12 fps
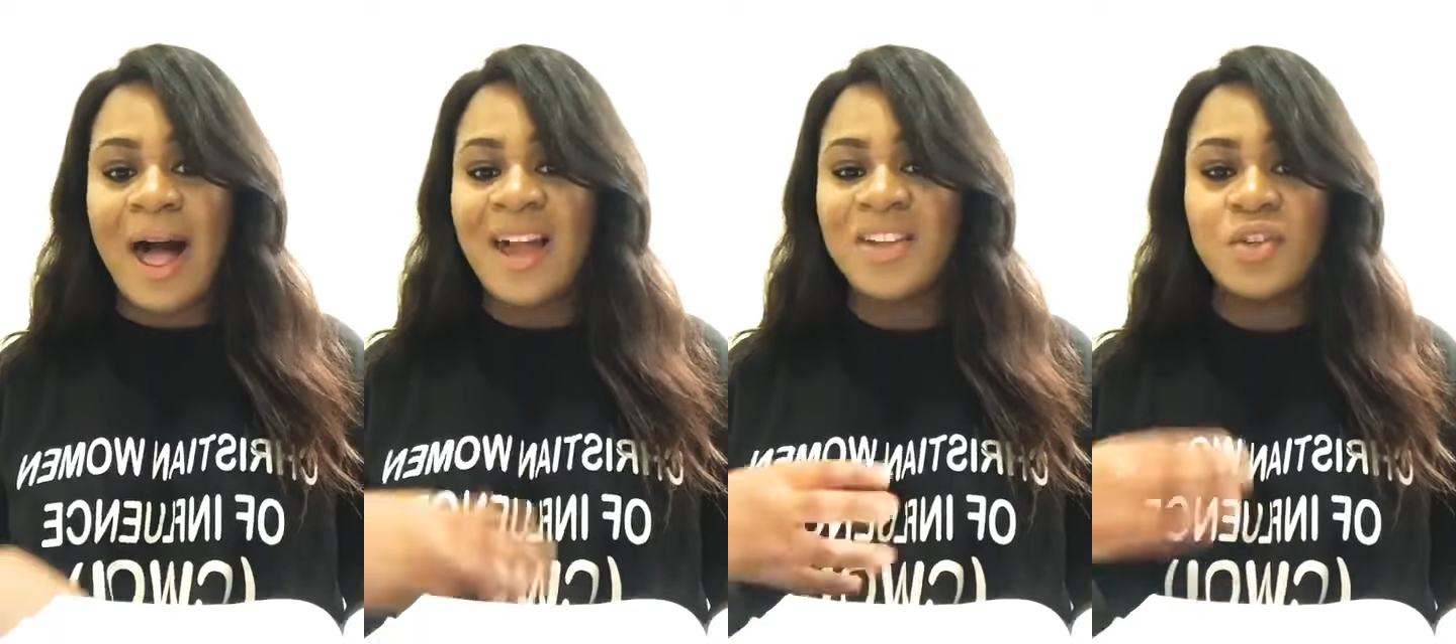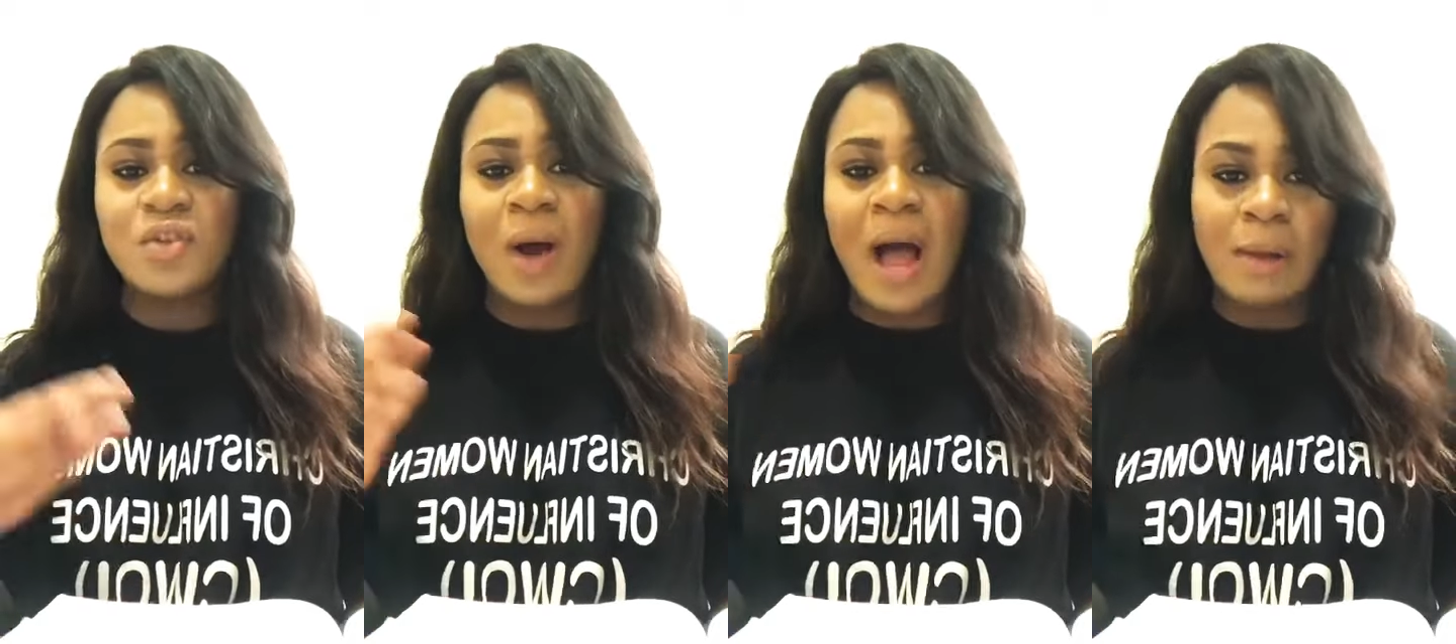I
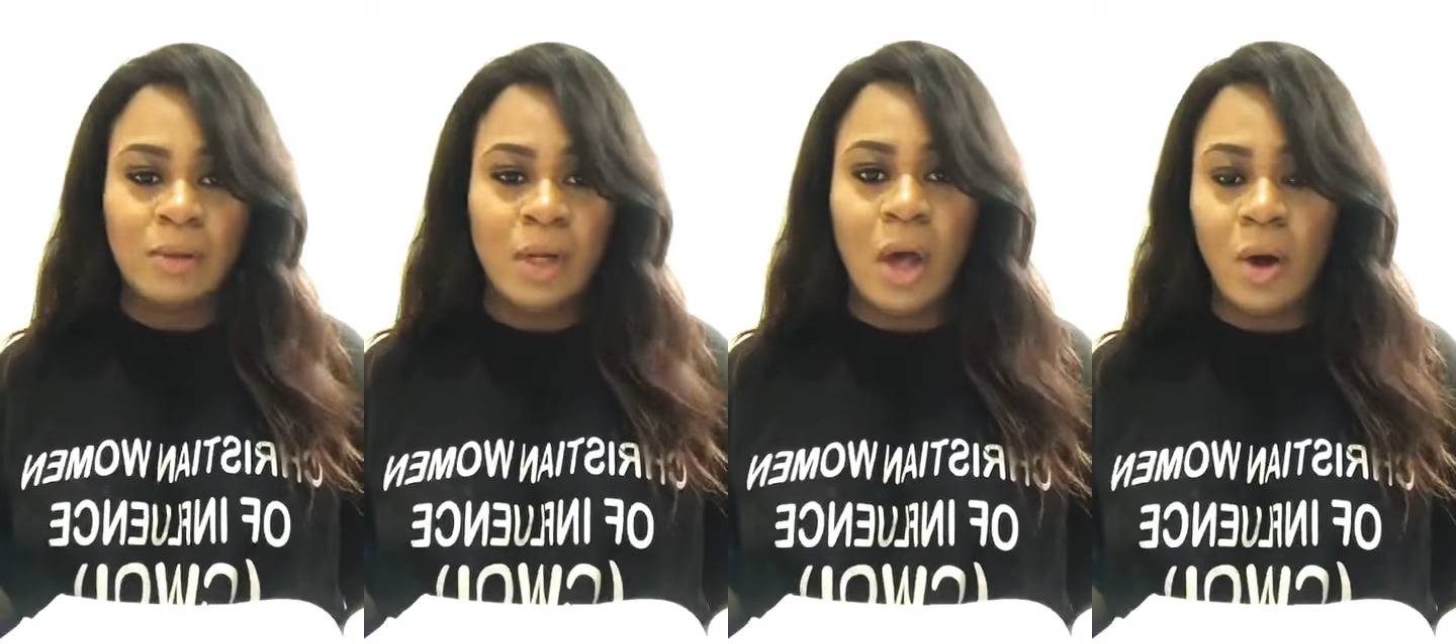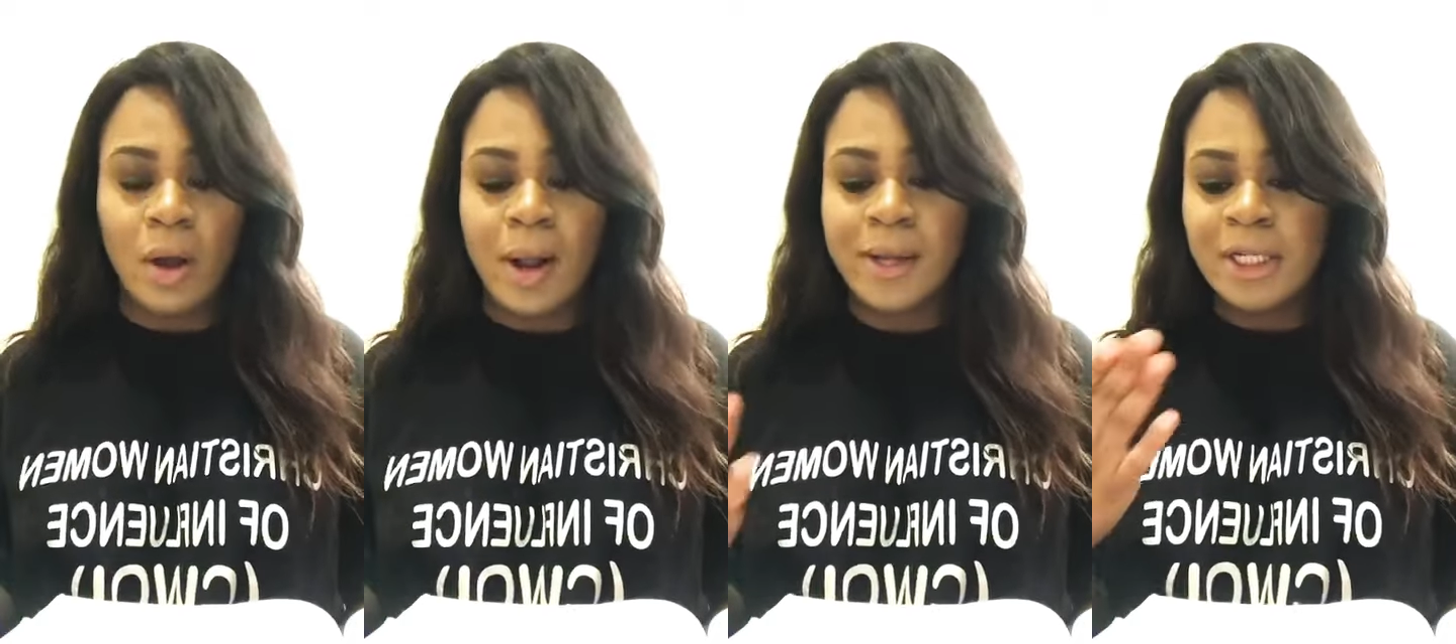don't know how
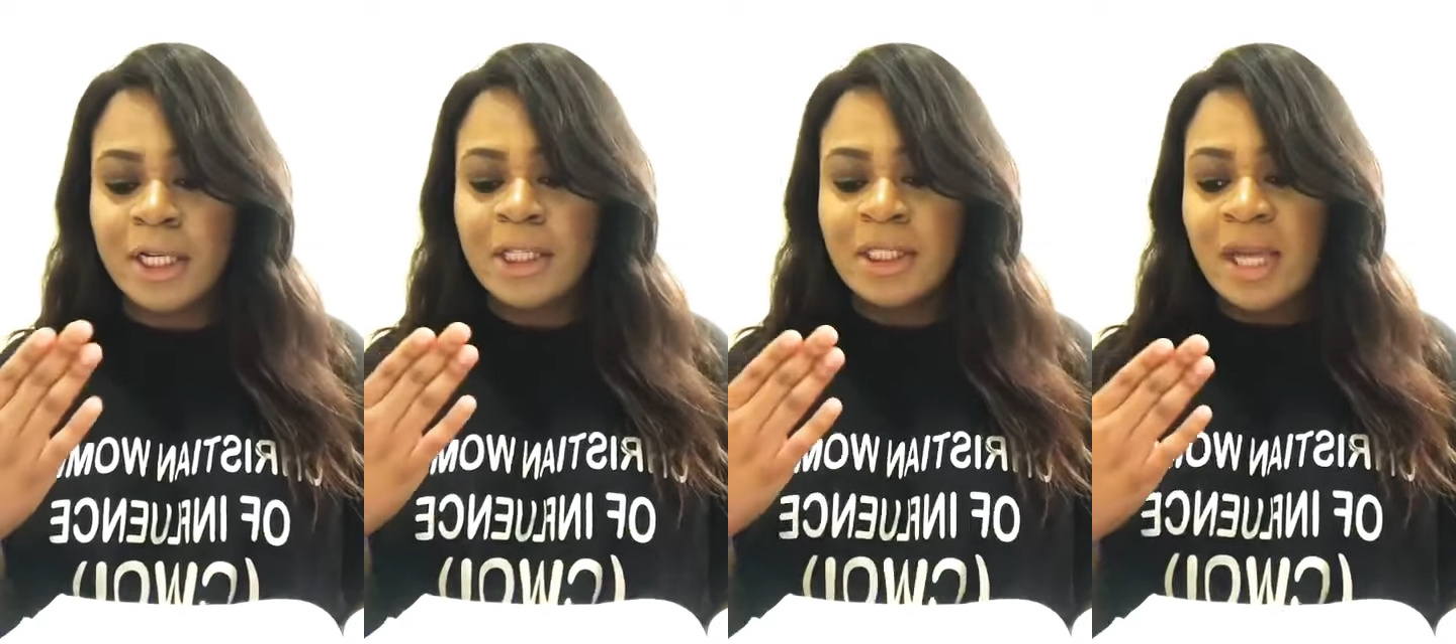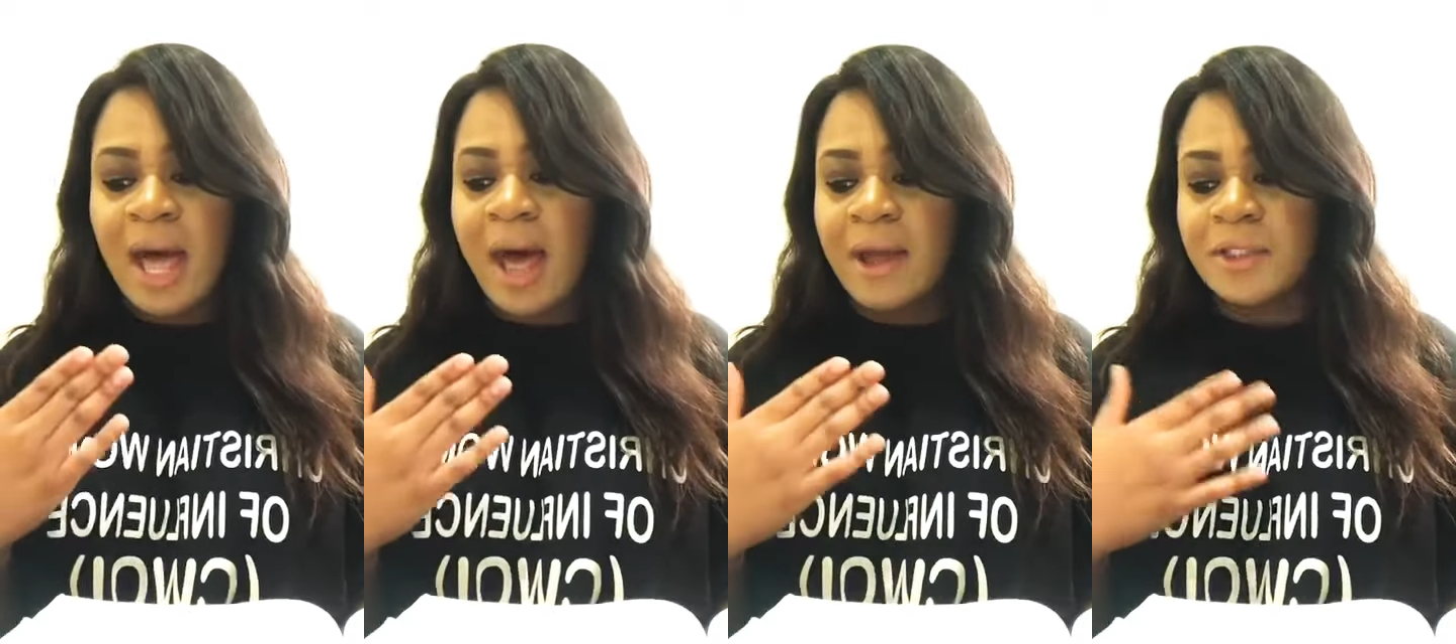long,
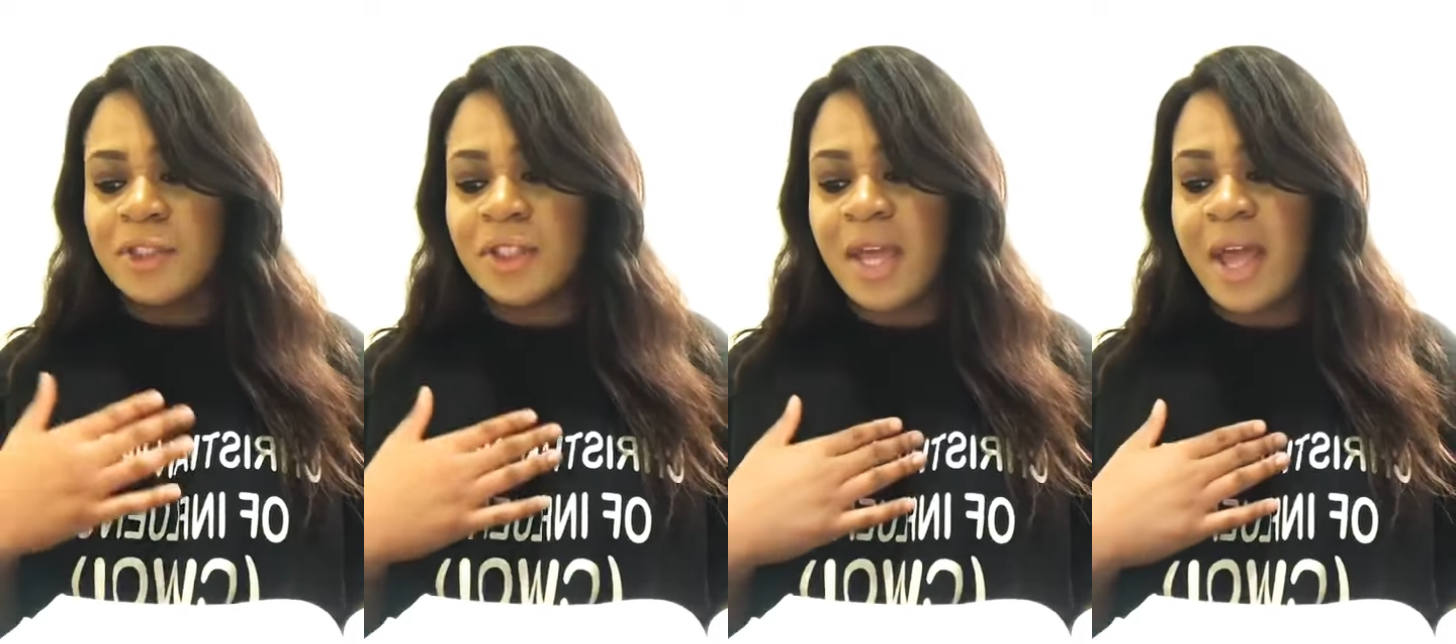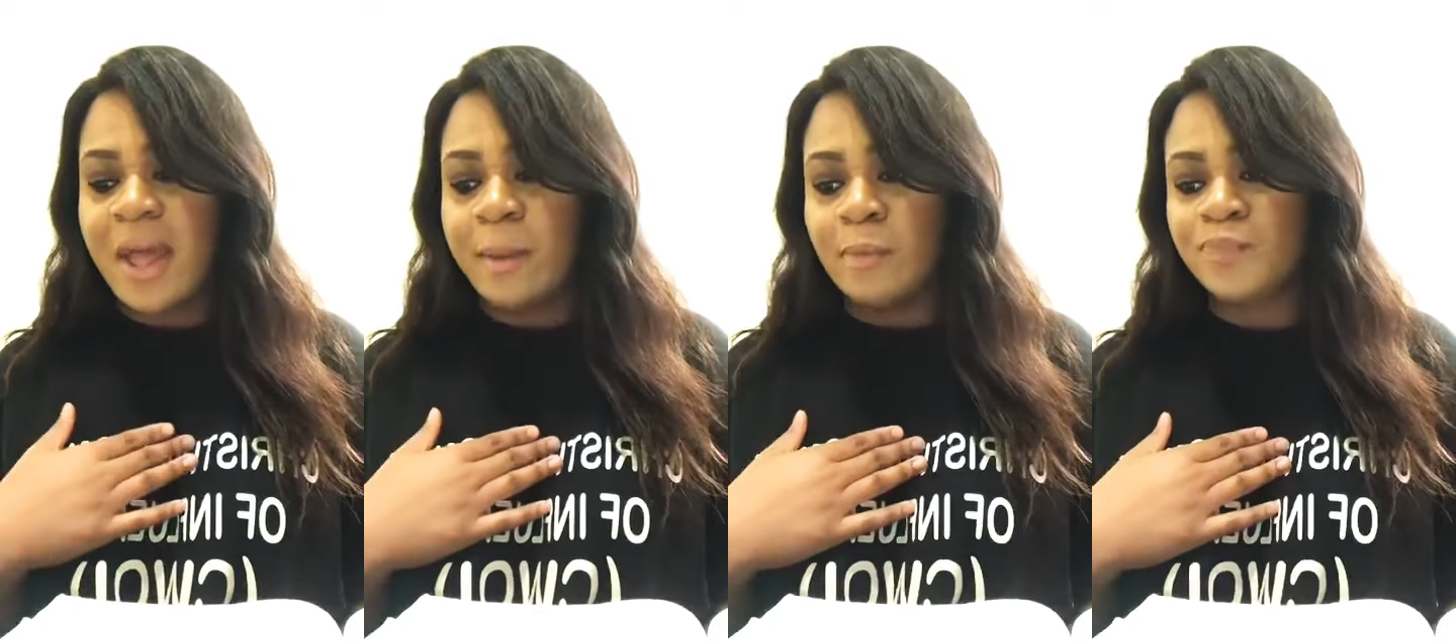and
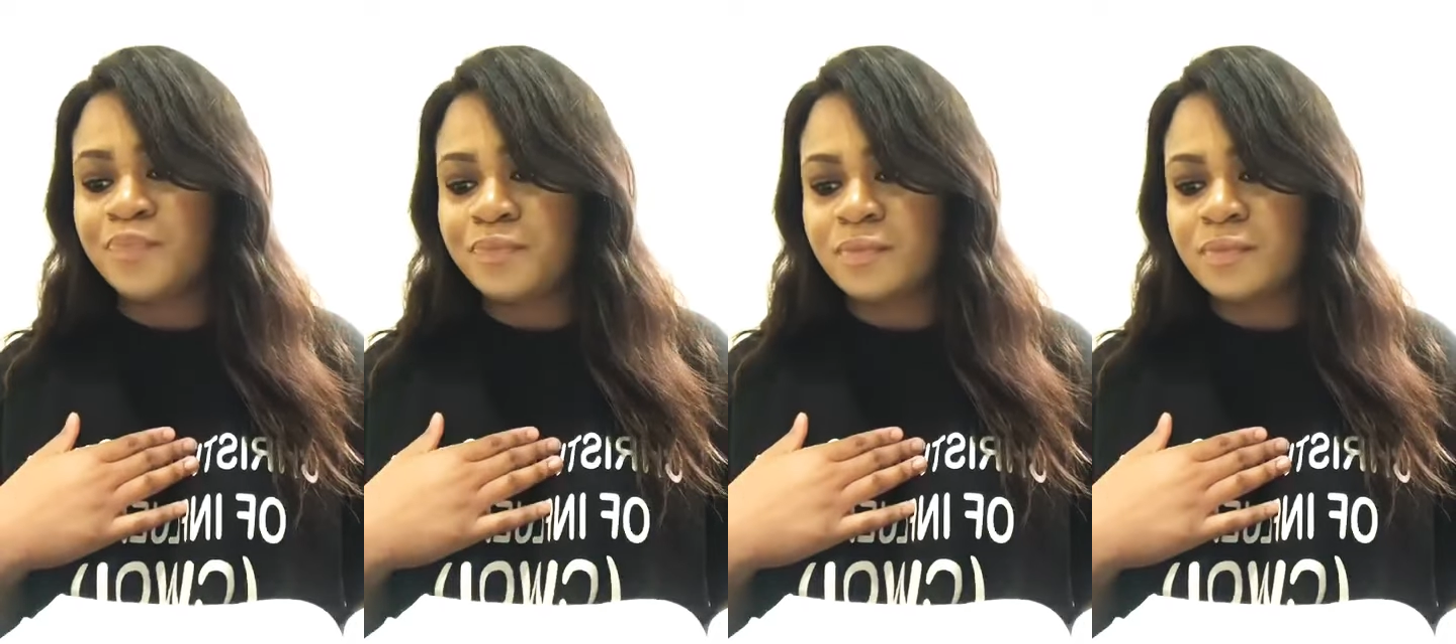um,